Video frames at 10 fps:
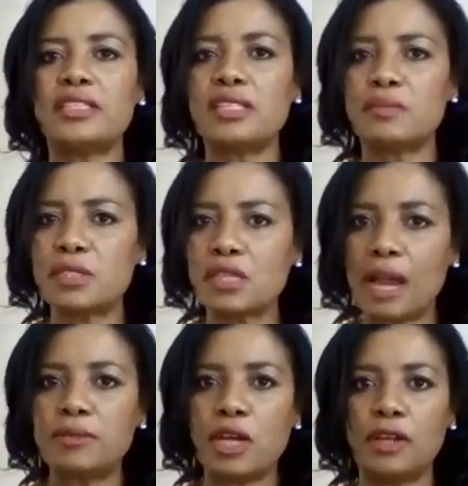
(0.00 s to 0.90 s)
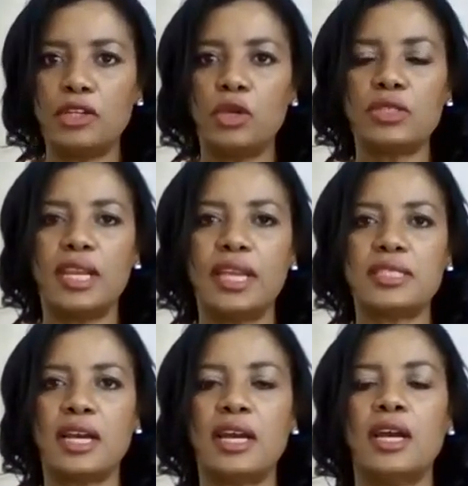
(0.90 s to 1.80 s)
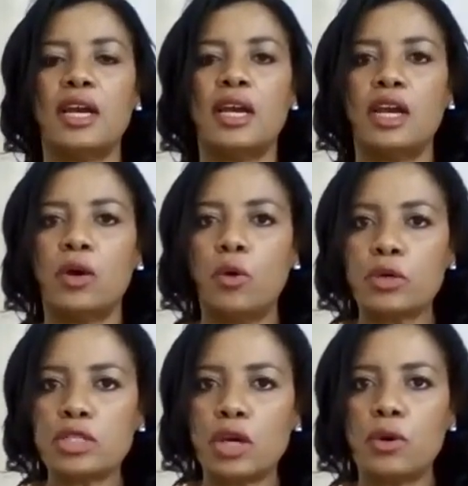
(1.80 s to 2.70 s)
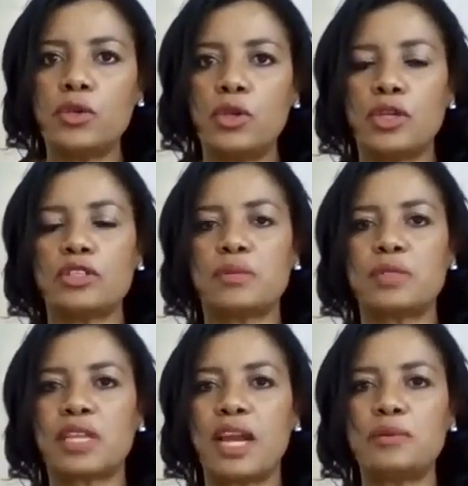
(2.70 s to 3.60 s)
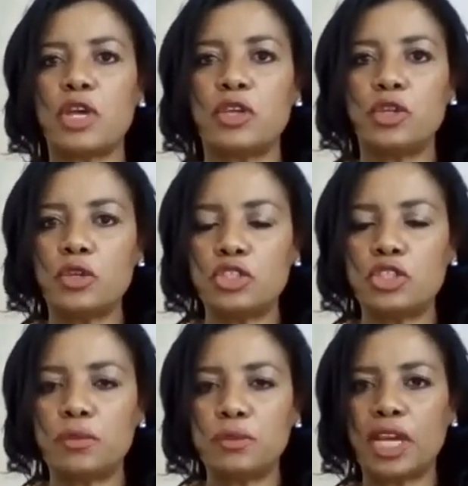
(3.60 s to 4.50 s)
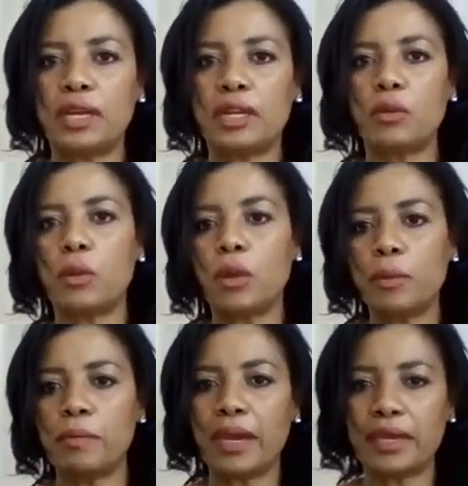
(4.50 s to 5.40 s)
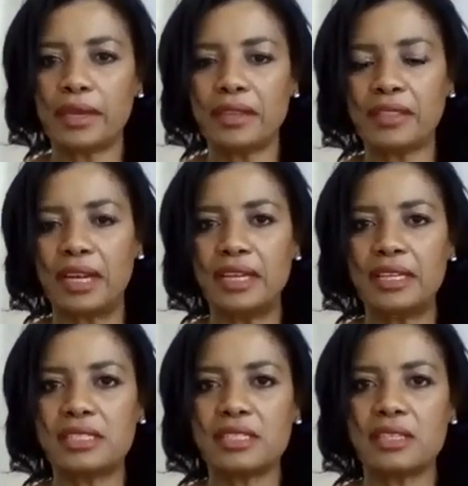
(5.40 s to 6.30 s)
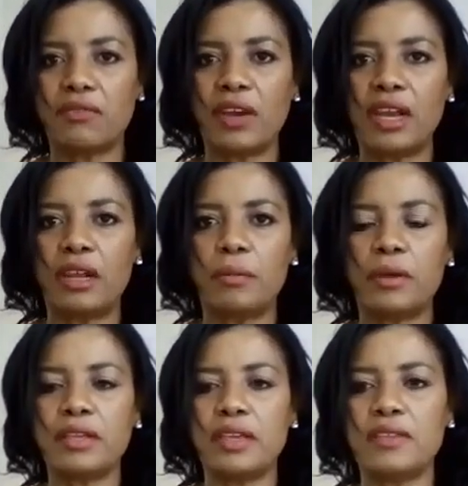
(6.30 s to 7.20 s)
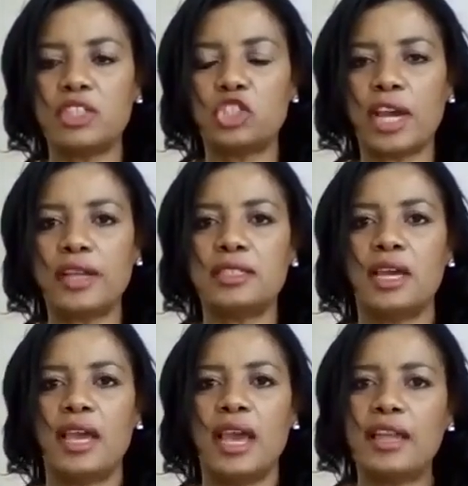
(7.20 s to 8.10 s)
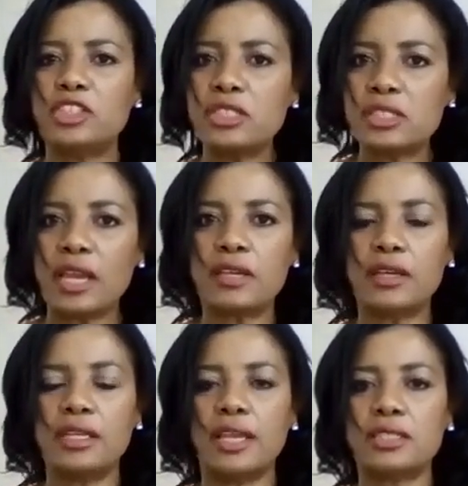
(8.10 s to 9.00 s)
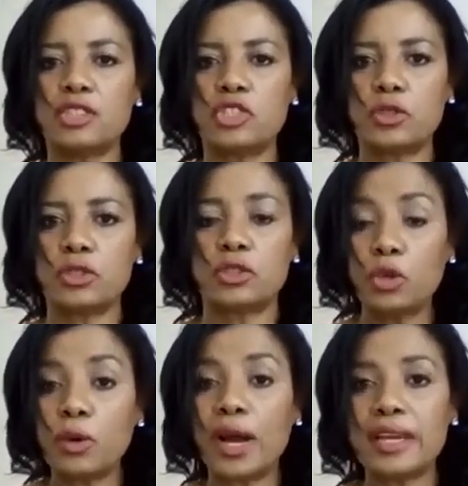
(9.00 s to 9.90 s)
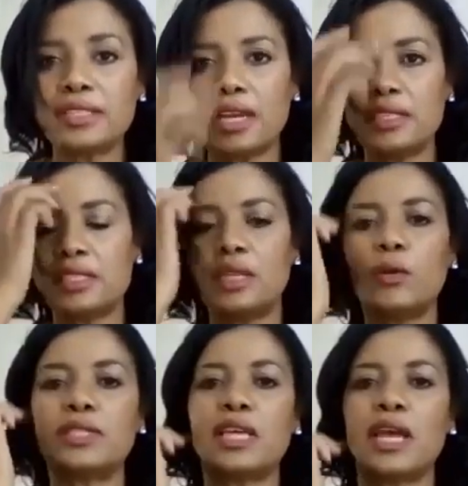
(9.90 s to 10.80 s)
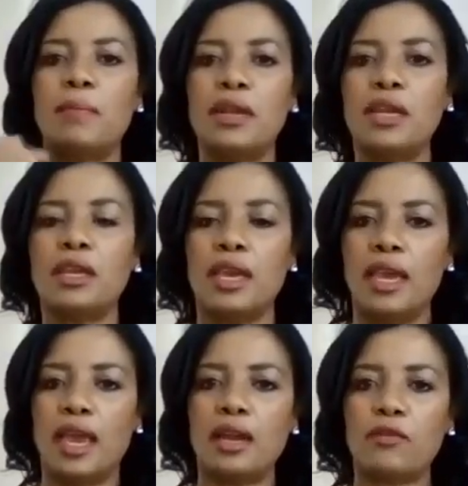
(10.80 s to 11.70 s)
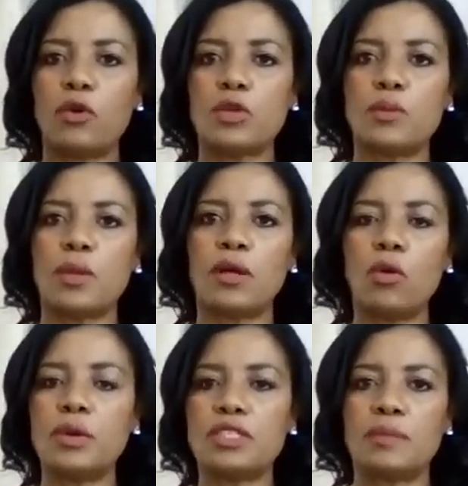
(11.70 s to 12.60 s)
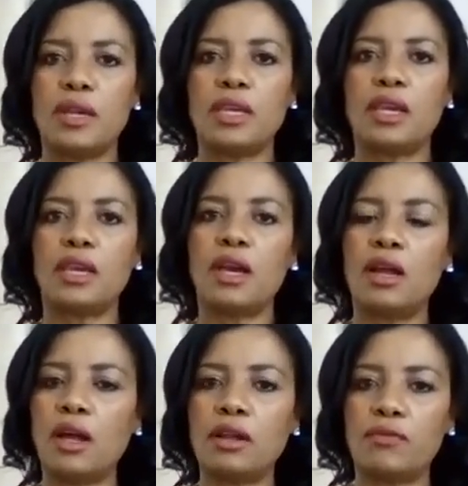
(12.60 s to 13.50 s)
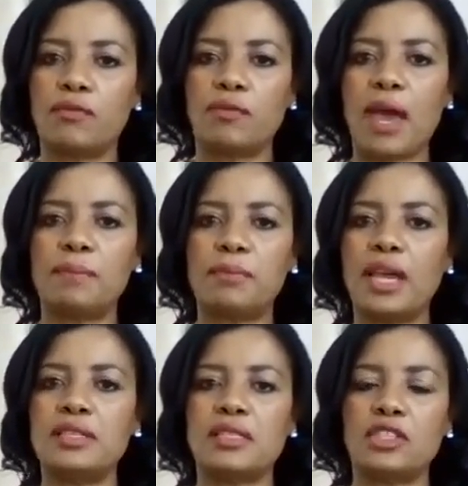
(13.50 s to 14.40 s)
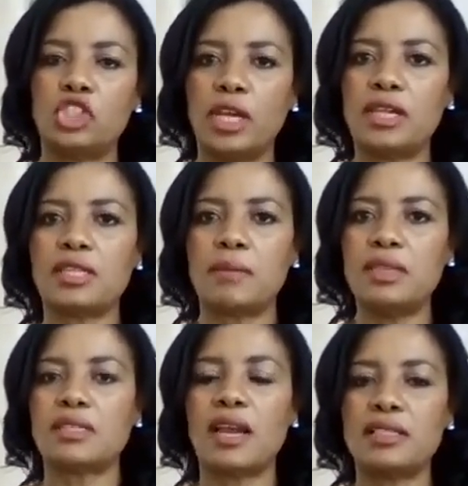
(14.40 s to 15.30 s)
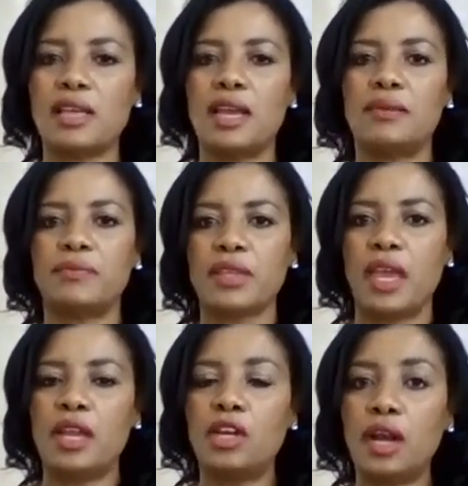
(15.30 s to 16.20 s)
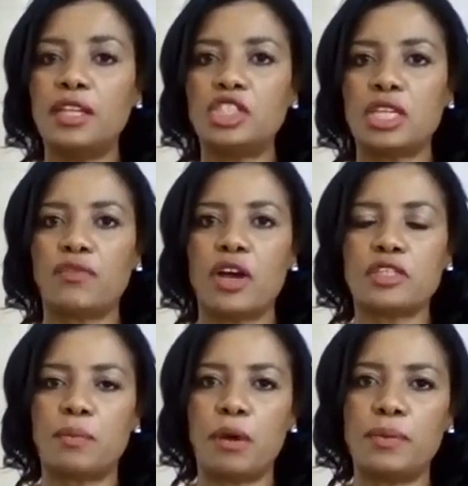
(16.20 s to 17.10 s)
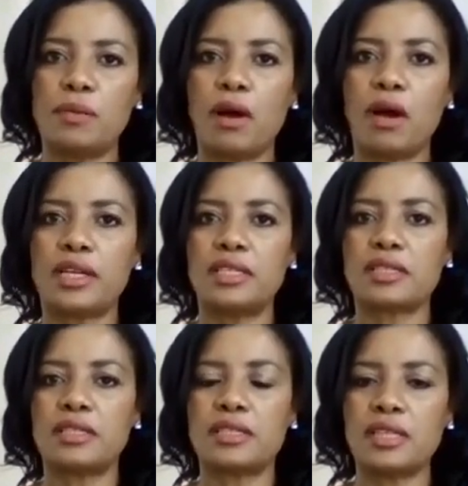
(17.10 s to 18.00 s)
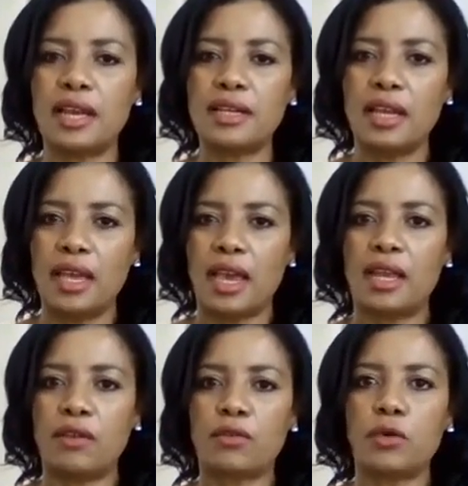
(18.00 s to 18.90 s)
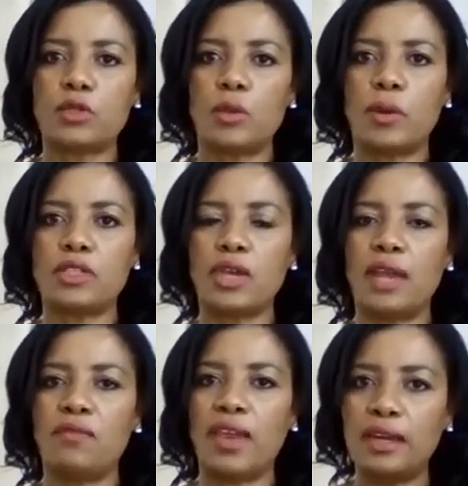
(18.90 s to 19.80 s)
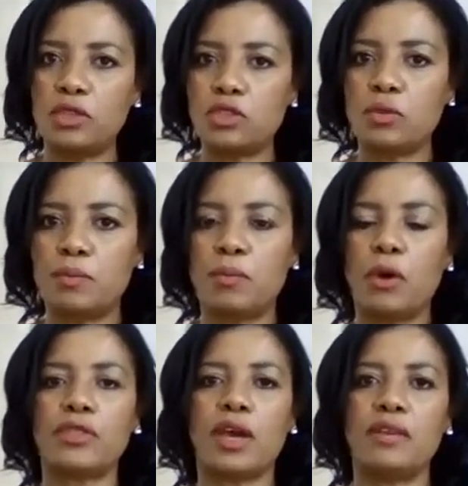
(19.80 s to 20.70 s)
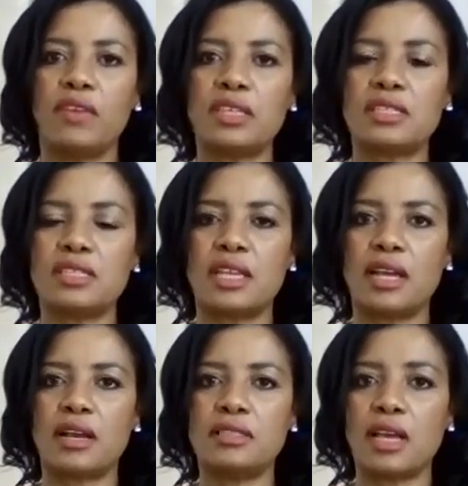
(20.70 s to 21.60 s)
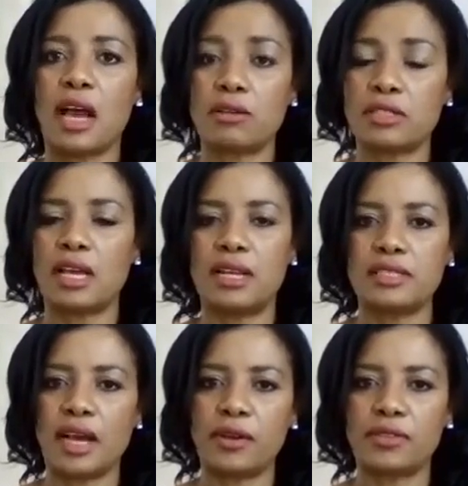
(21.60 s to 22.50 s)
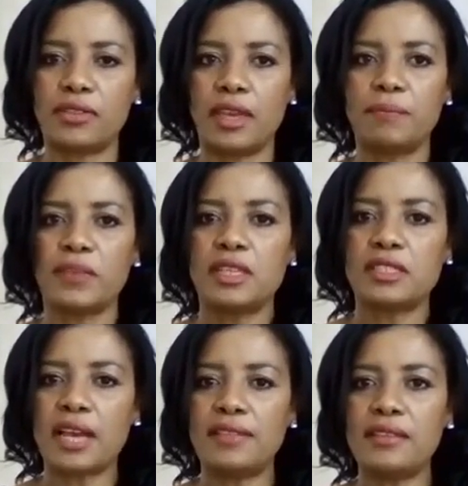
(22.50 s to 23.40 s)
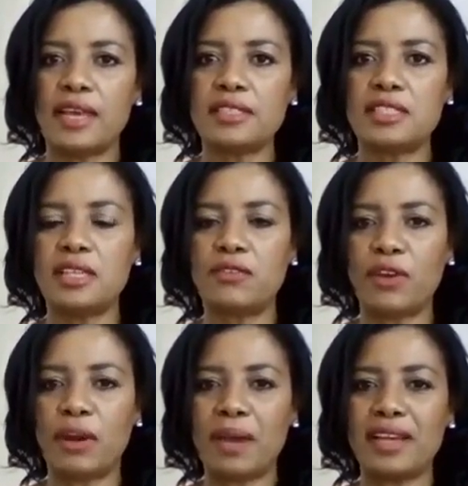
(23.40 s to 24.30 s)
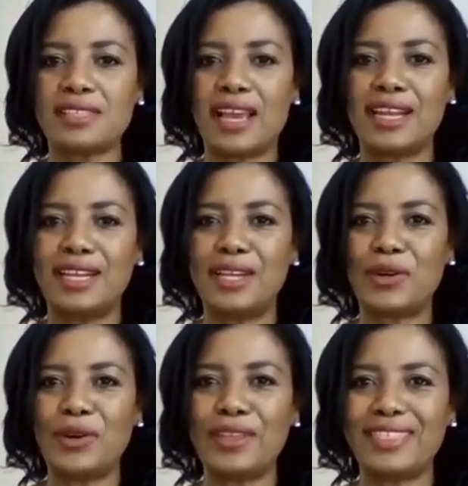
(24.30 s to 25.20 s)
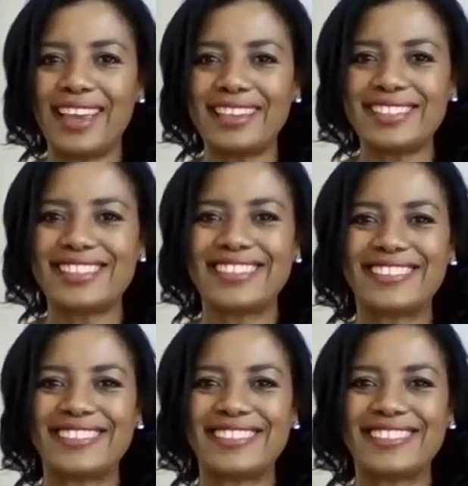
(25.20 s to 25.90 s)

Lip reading: subscribe to our newsletter. Also, subscribe to our YouTube channel. We will be making the links available in the chat, and just stay connected to us and see what's happening. And of course, we are always bringing a lot of updates and sharing some insights and knowledge as far as the property market is concerned. And of course, we want to add value to both our investors and our sellers out there. So I think that's it from my side, Leroy. Thanks.